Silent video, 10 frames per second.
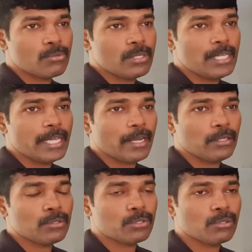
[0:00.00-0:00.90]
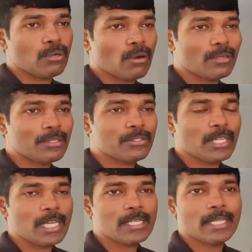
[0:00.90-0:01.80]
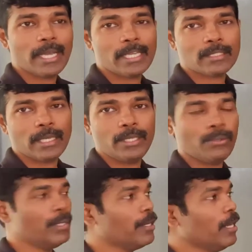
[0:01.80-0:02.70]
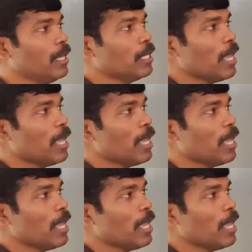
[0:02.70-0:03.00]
You see here, you should not change the SI unit.